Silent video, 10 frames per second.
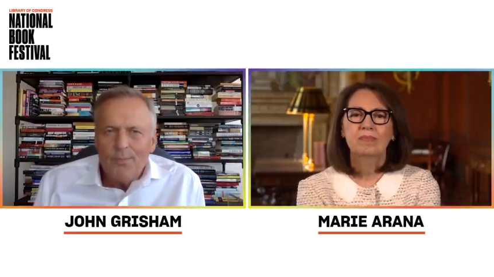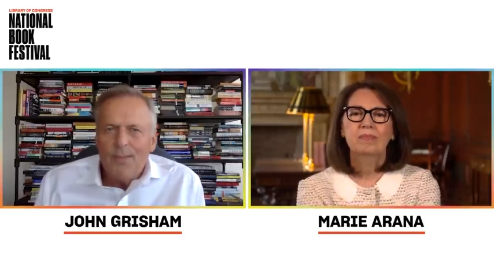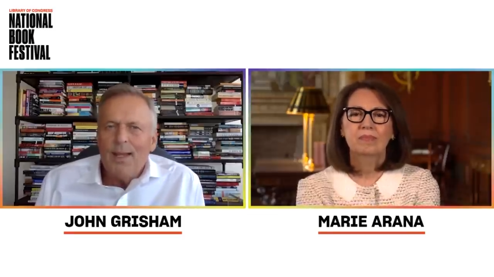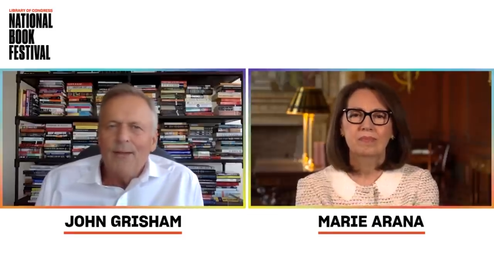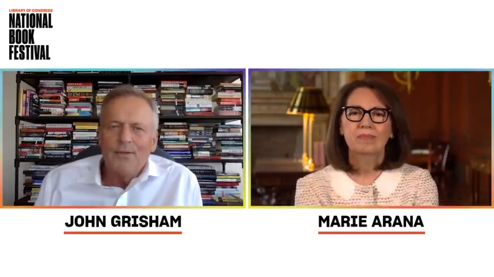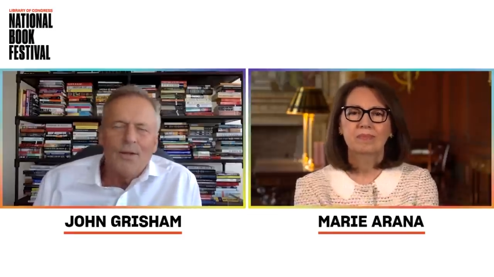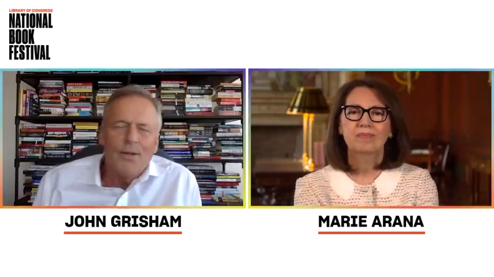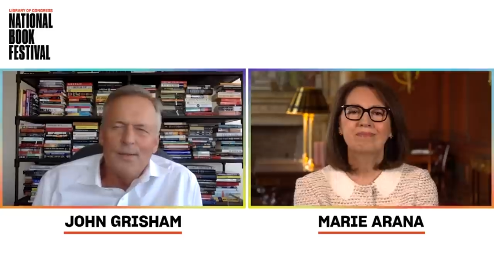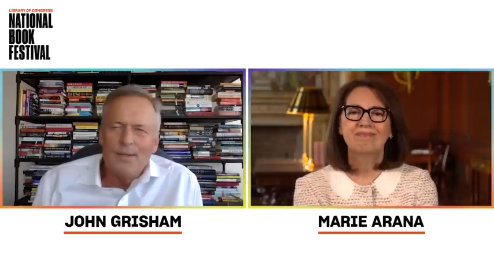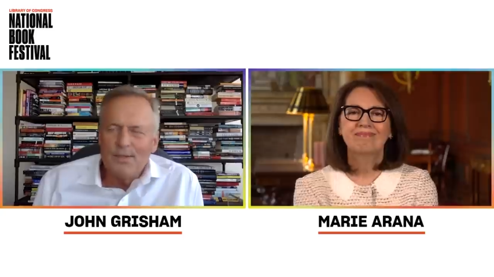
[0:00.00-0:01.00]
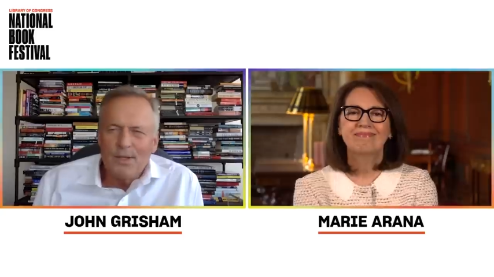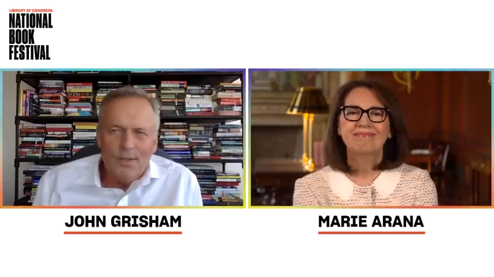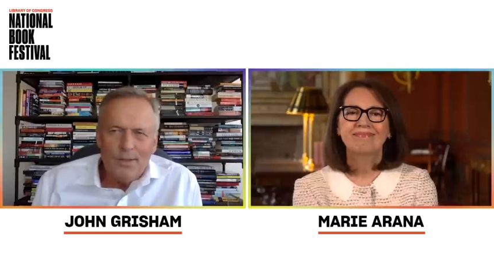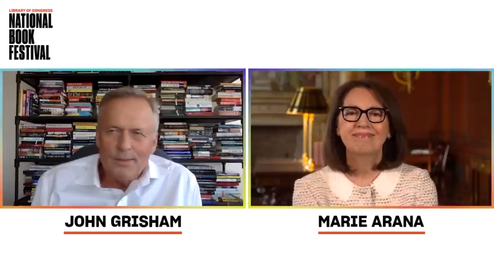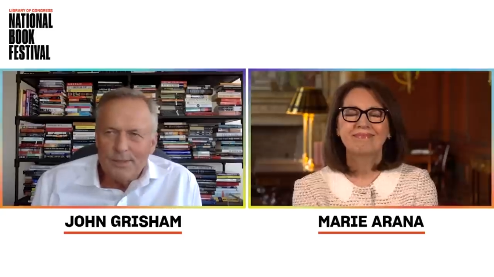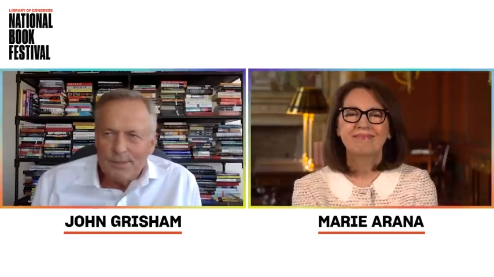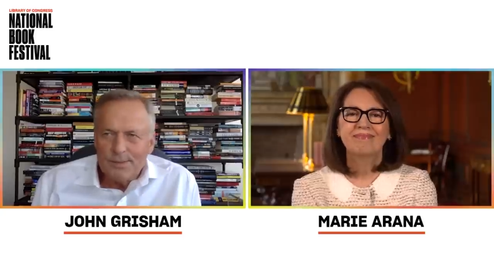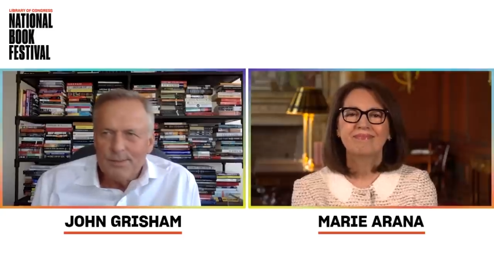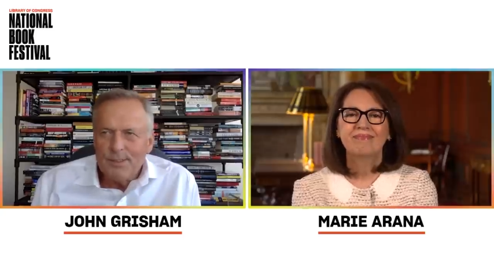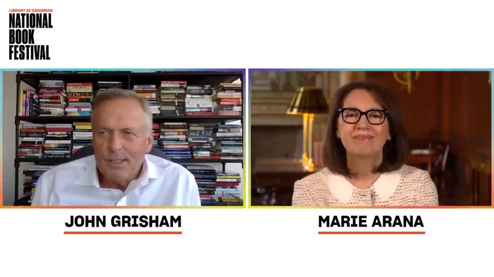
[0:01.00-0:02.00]
Speaker 1: lives, all that's all
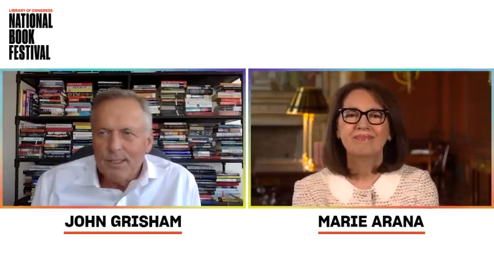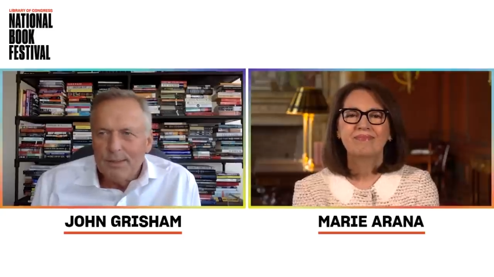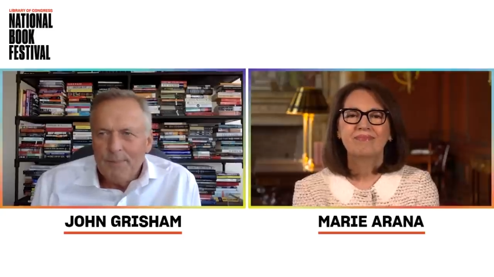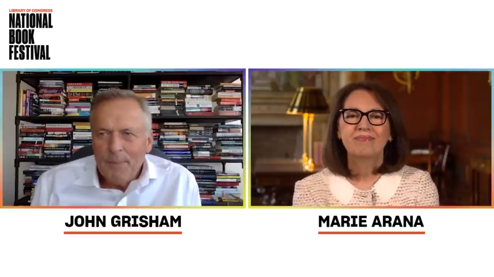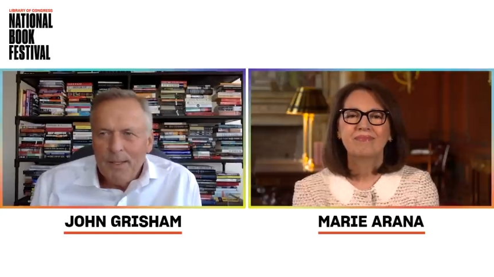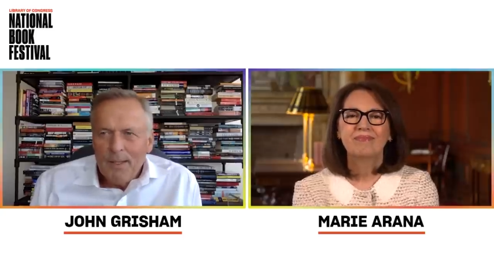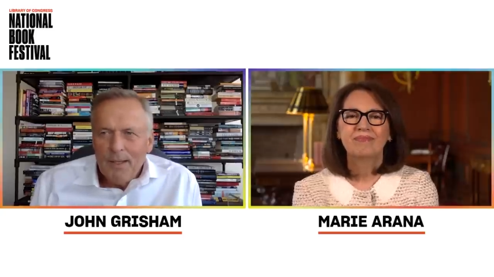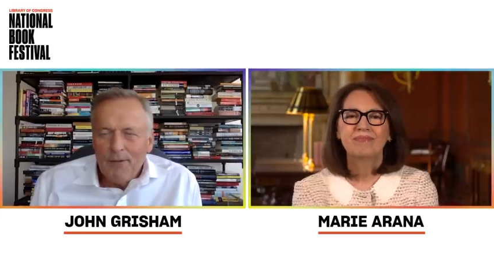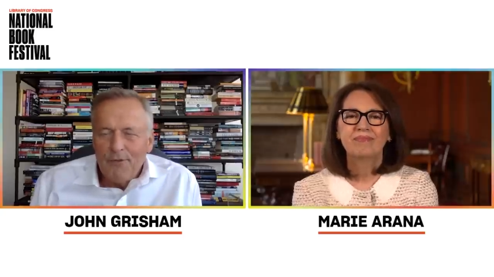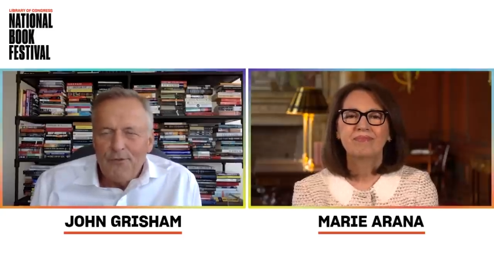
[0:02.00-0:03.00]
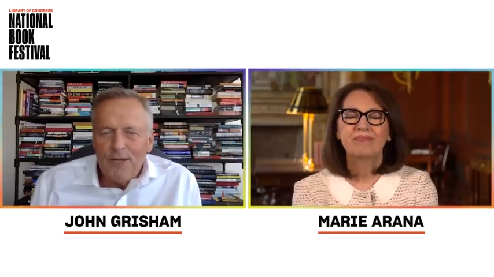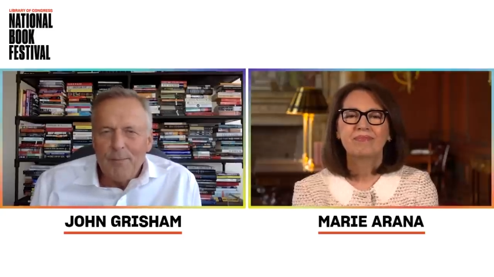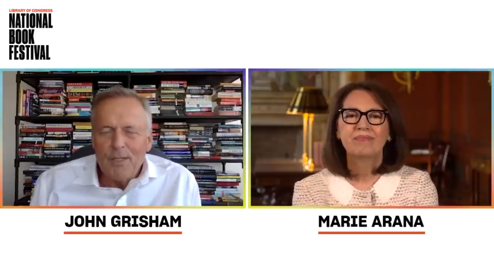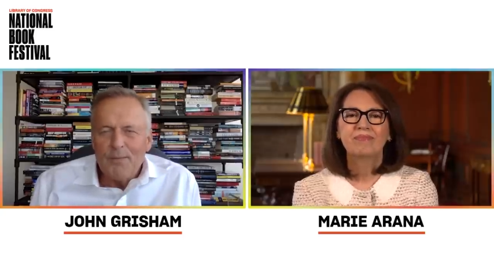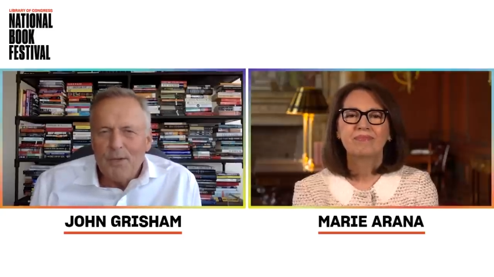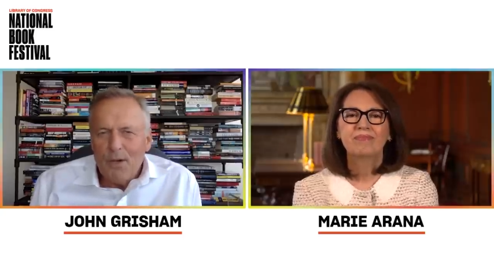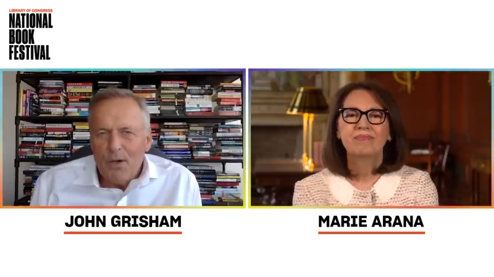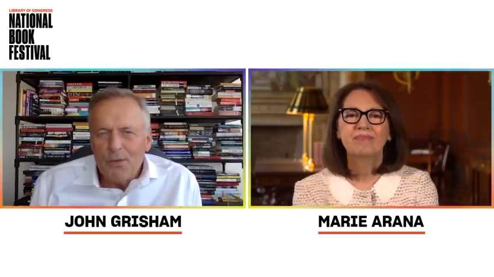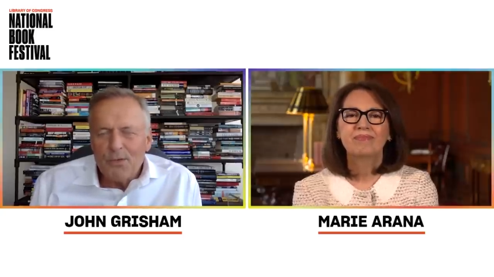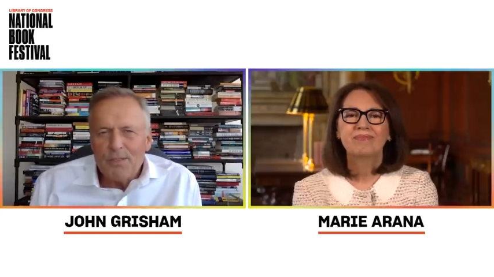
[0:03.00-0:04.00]
just you know a figment of the
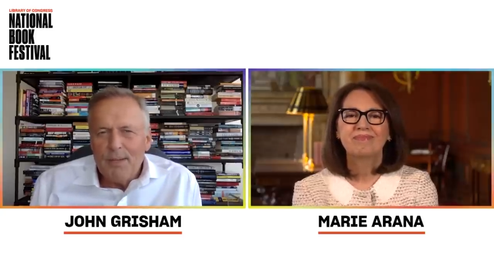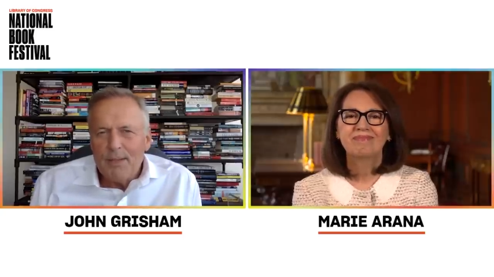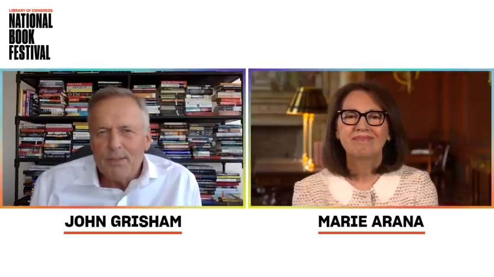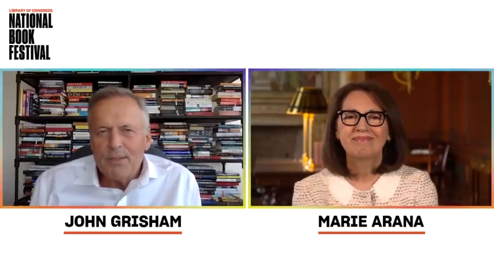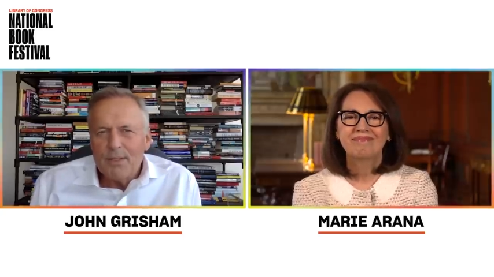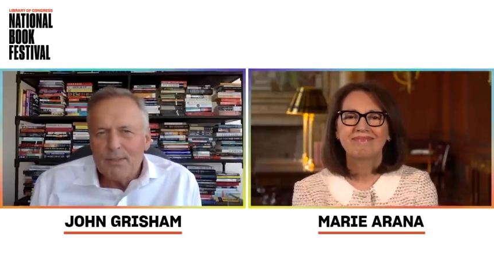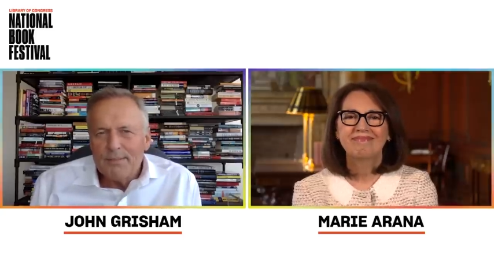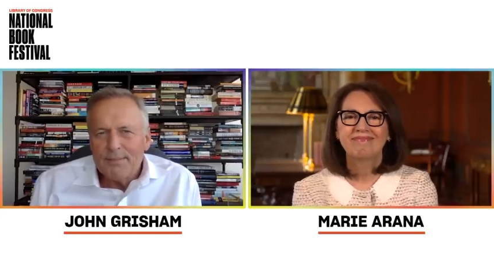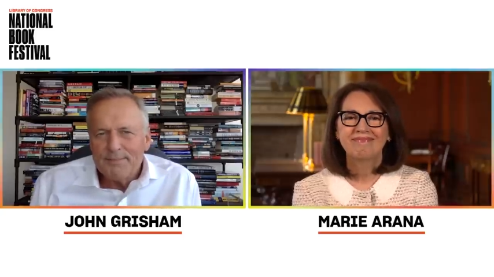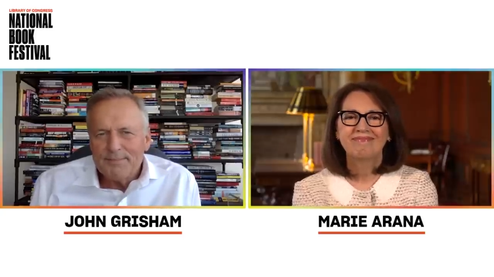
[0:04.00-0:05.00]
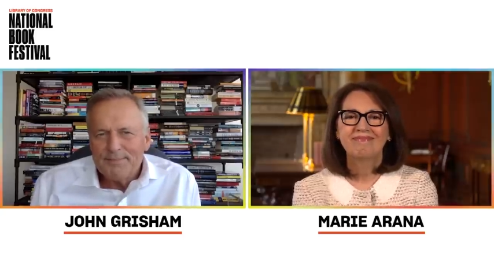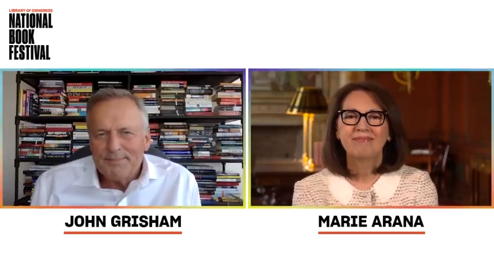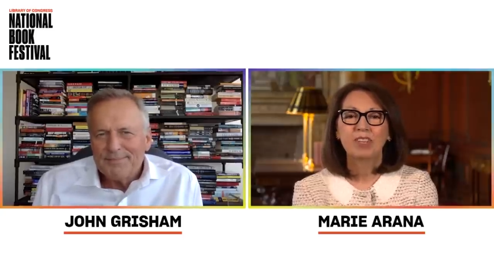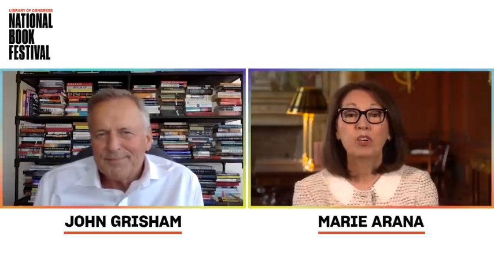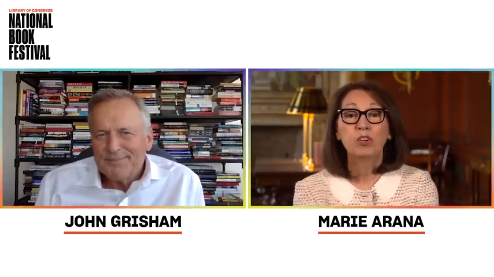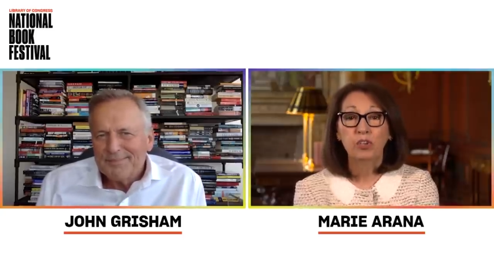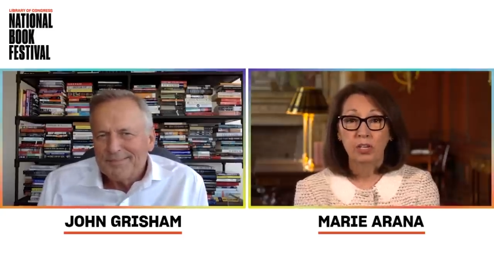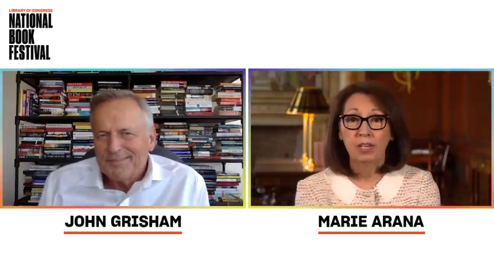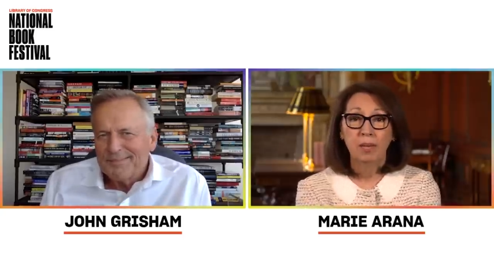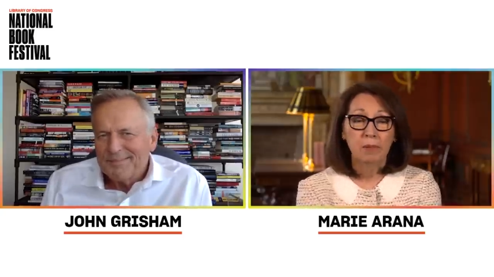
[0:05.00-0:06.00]
author's imagination
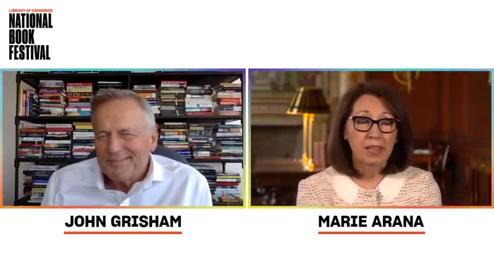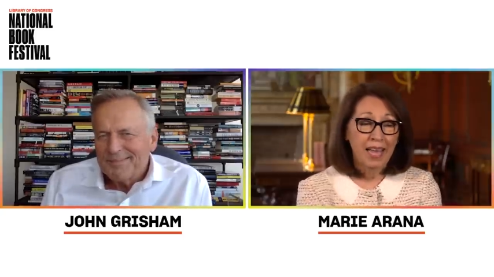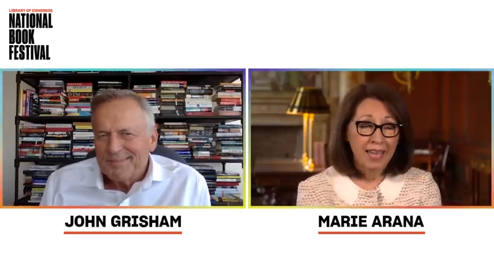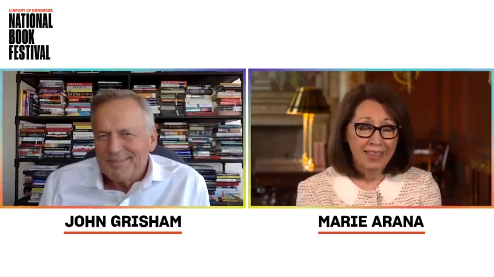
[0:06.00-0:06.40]
Speaker 2: Good. I'm glad